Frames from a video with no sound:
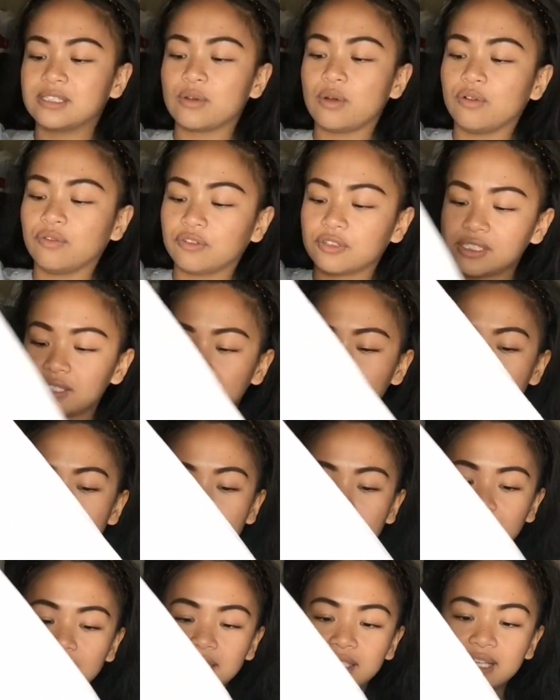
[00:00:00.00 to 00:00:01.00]
is
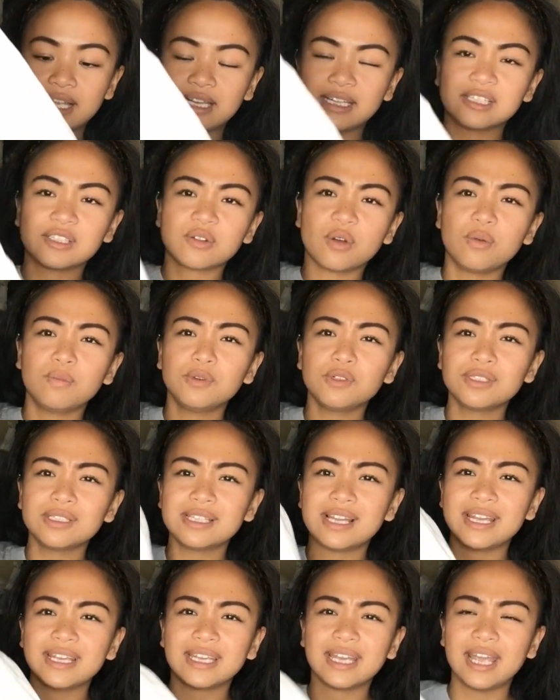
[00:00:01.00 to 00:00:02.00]
oversized and it's
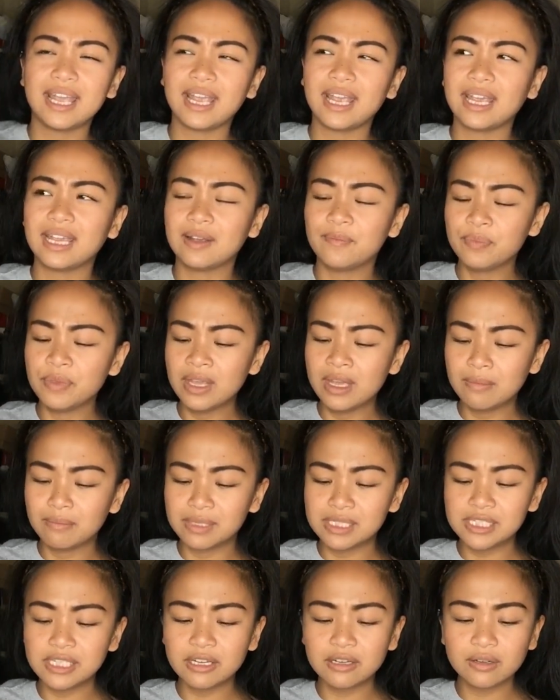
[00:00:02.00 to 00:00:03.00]
almost like a
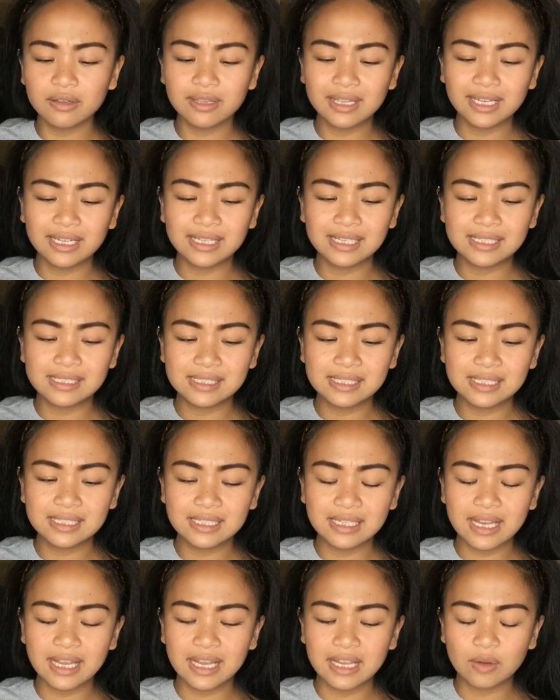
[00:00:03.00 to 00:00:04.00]
material that
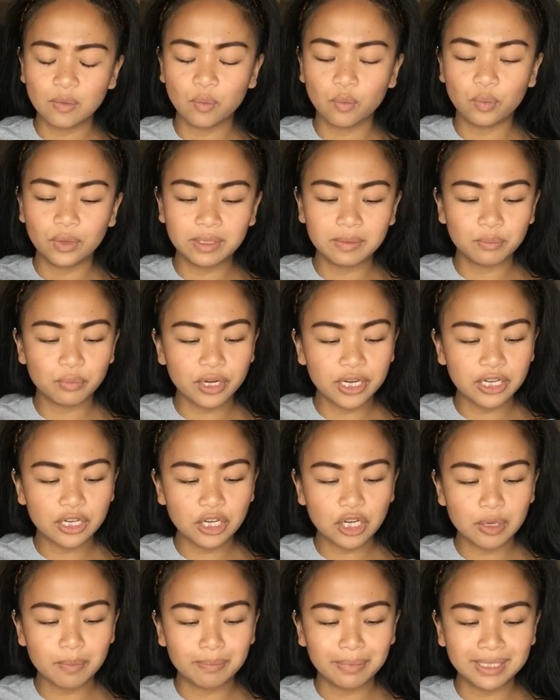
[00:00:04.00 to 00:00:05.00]
isn't a
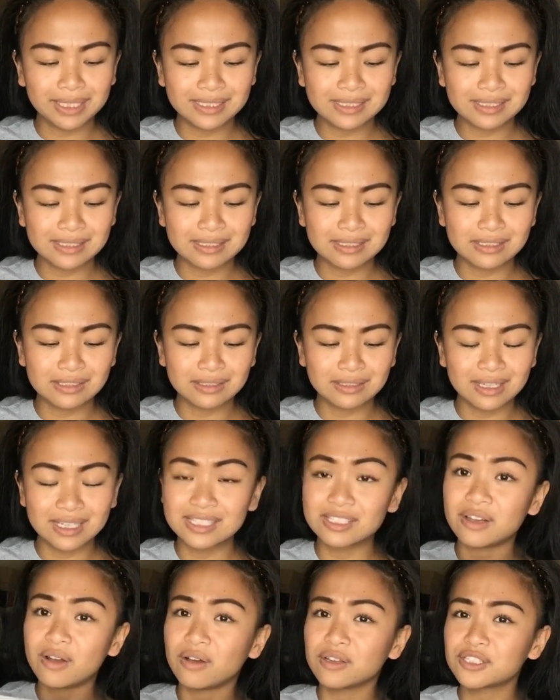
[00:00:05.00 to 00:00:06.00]
windbreaker, but
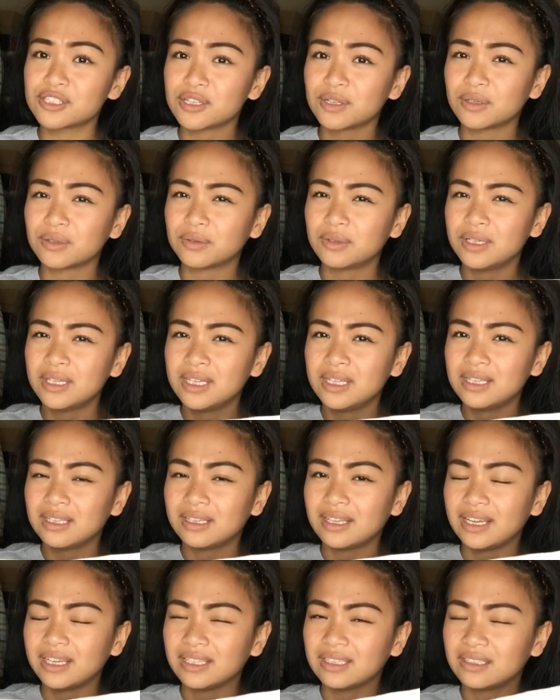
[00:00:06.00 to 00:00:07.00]
it's also
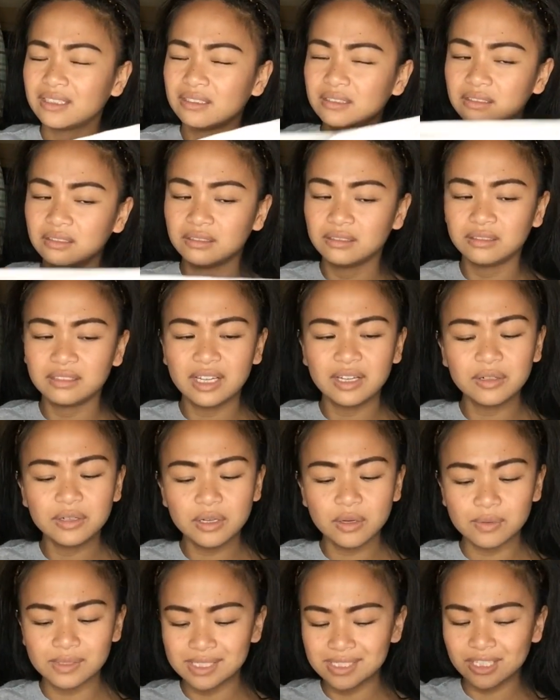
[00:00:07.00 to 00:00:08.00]
like, I don't
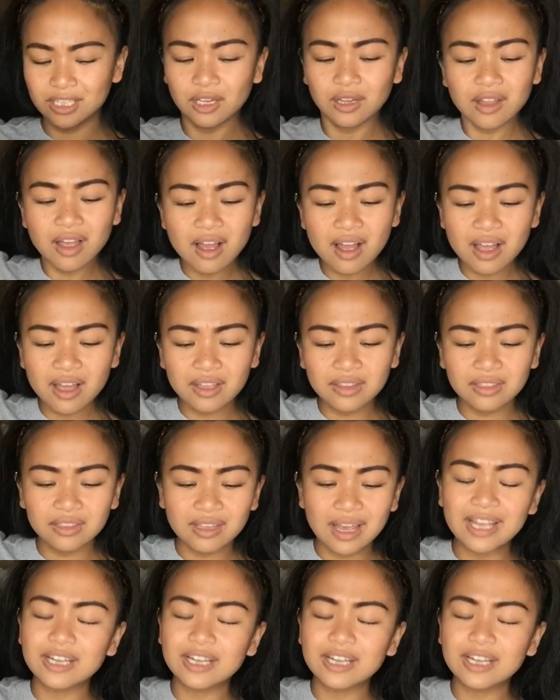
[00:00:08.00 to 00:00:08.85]
know, it's a cloth.